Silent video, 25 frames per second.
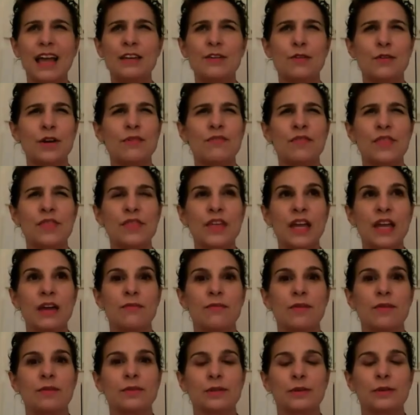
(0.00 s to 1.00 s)
I don't even think
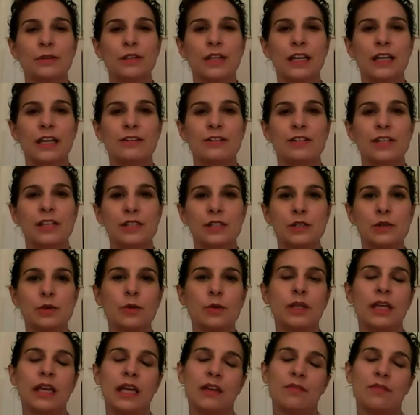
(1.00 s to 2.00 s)
of those early years as
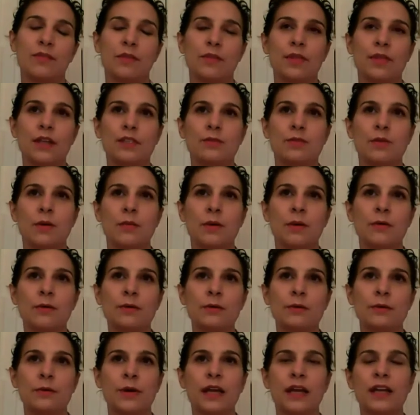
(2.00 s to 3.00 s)
schooling, even though that's what we
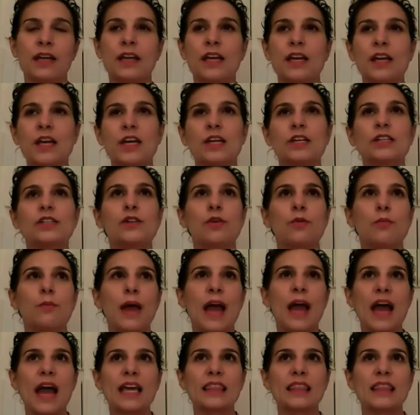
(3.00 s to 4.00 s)
were doing. So
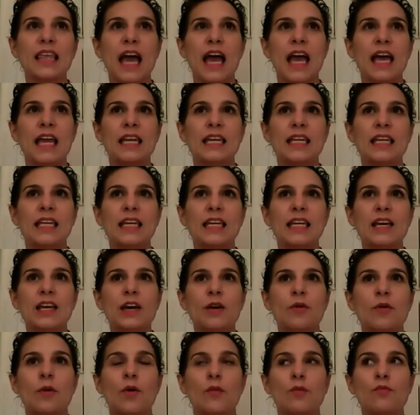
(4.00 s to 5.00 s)
back then,
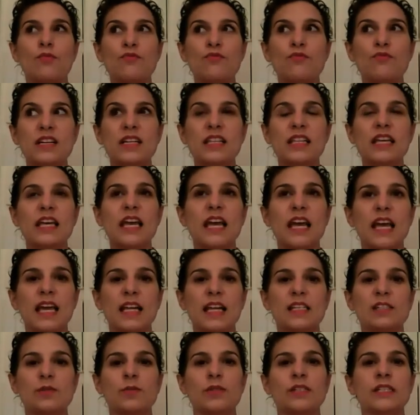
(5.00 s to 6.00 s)
what really
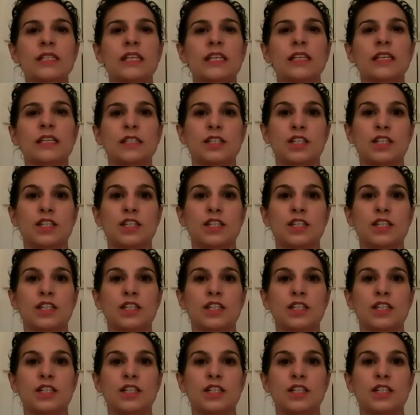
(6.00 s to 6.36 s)
hit us was the